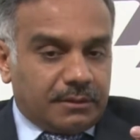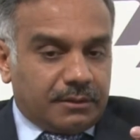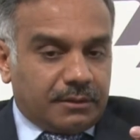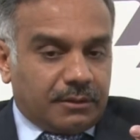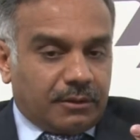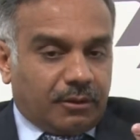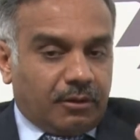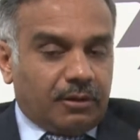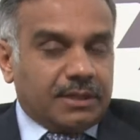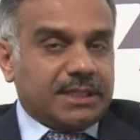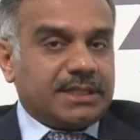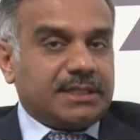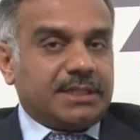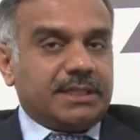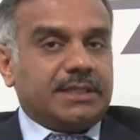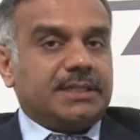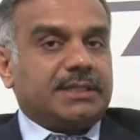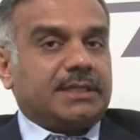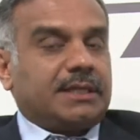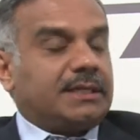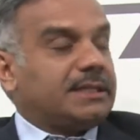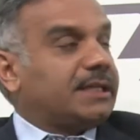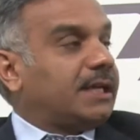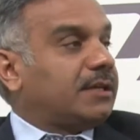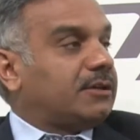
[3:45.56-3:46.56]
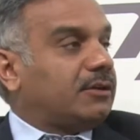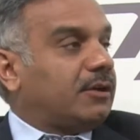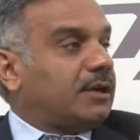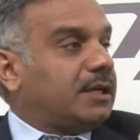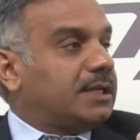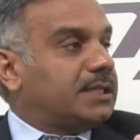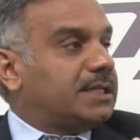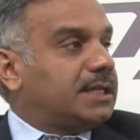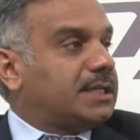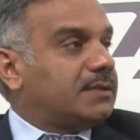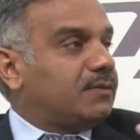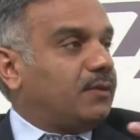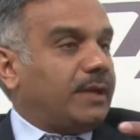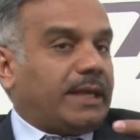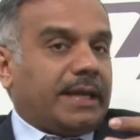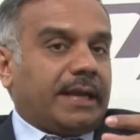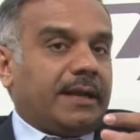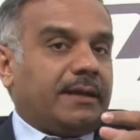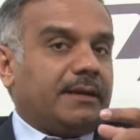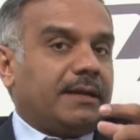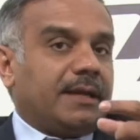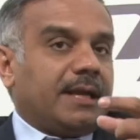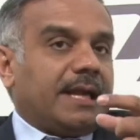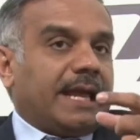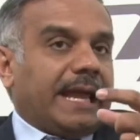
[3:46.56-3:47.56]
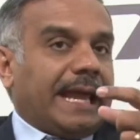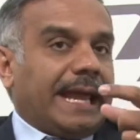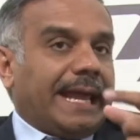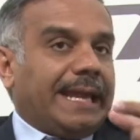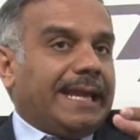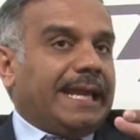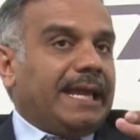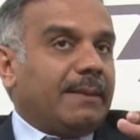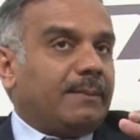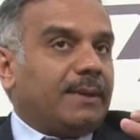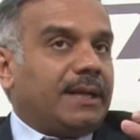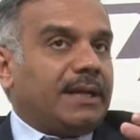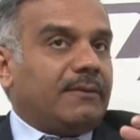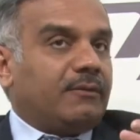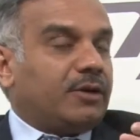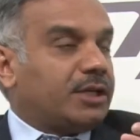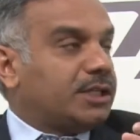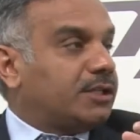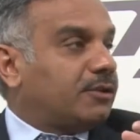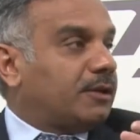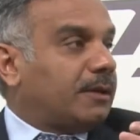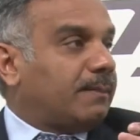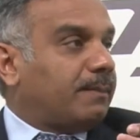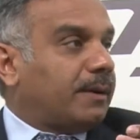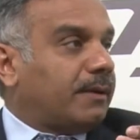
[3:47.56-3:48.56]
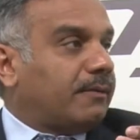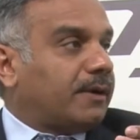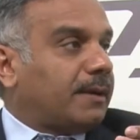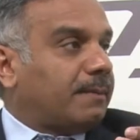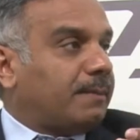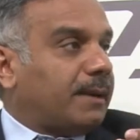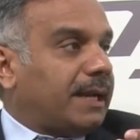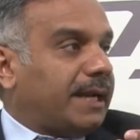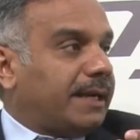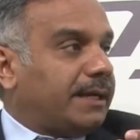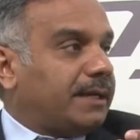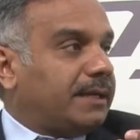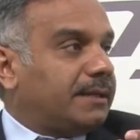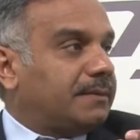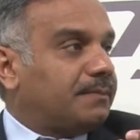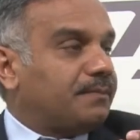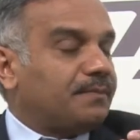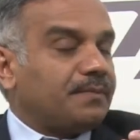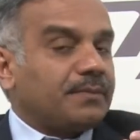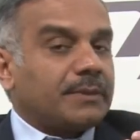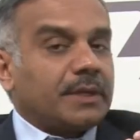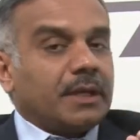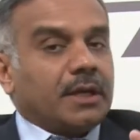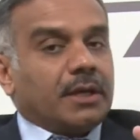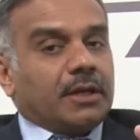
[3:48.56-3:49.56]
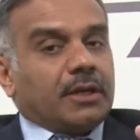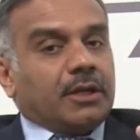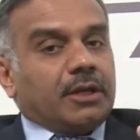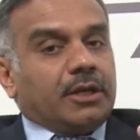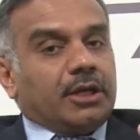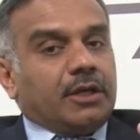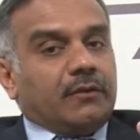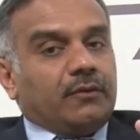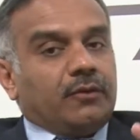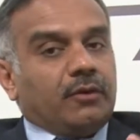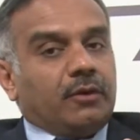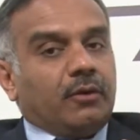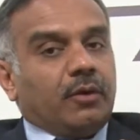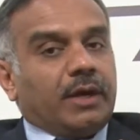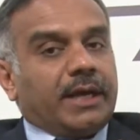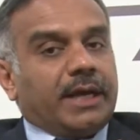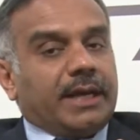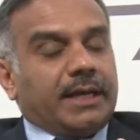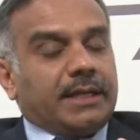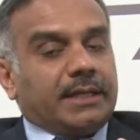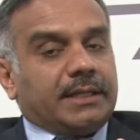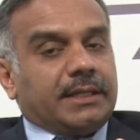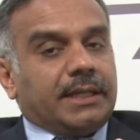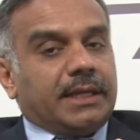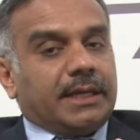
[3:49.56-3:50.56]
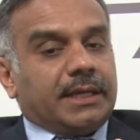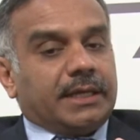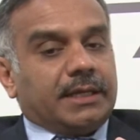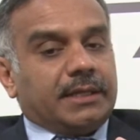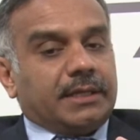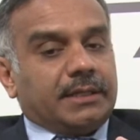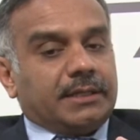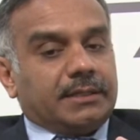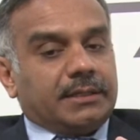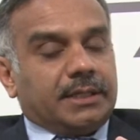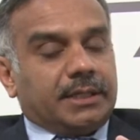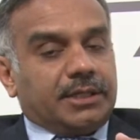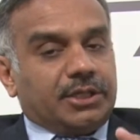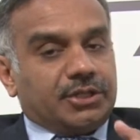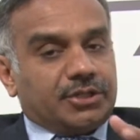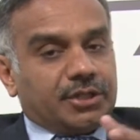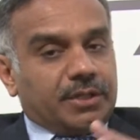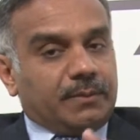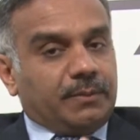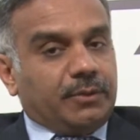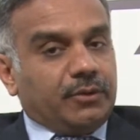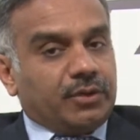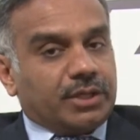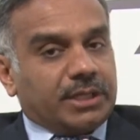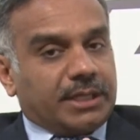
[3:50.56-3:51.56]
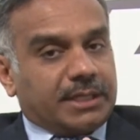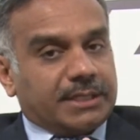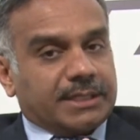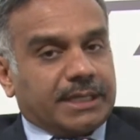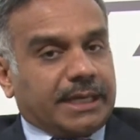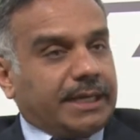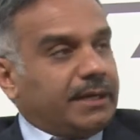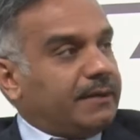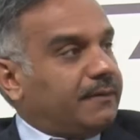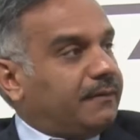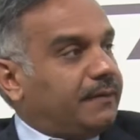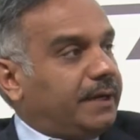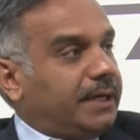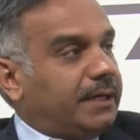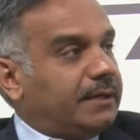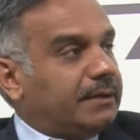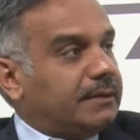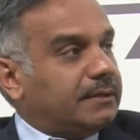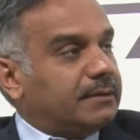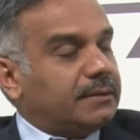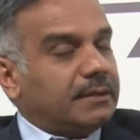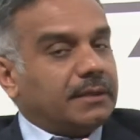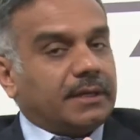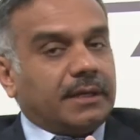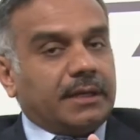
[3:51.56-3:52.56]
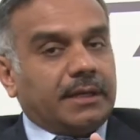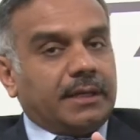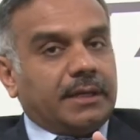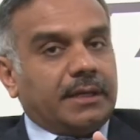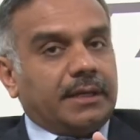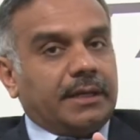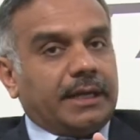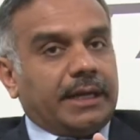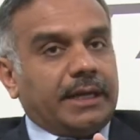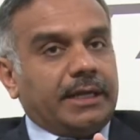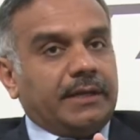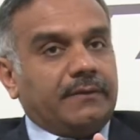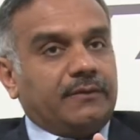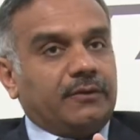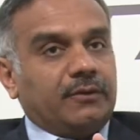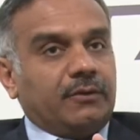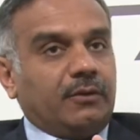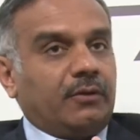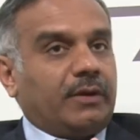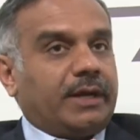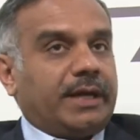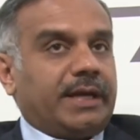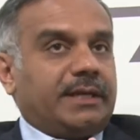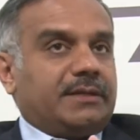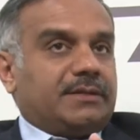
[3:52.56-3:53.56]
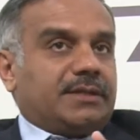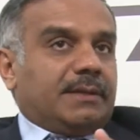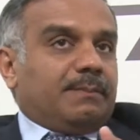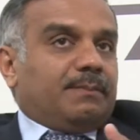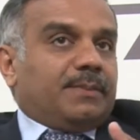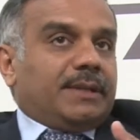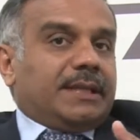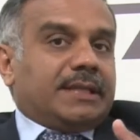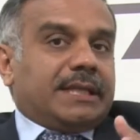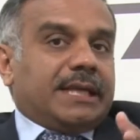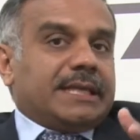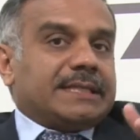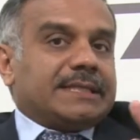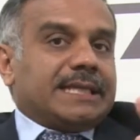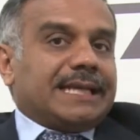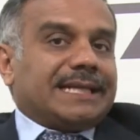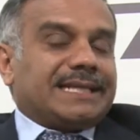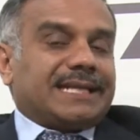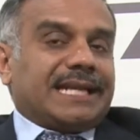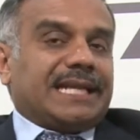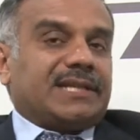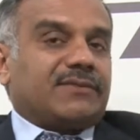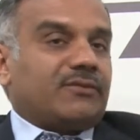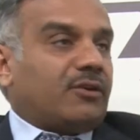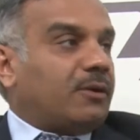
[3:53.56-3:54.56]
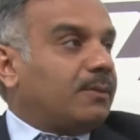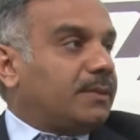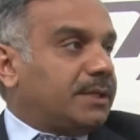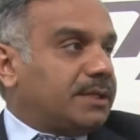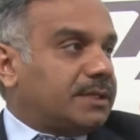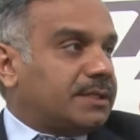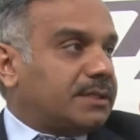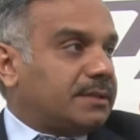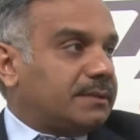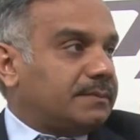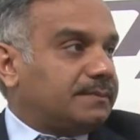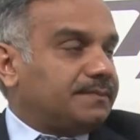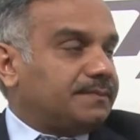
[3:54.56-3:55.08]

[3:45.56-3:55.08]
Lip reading: all these digital technologies. We can enable a virtual power plant. If you look at the distribution side of it, and if you look at simple things like transformers,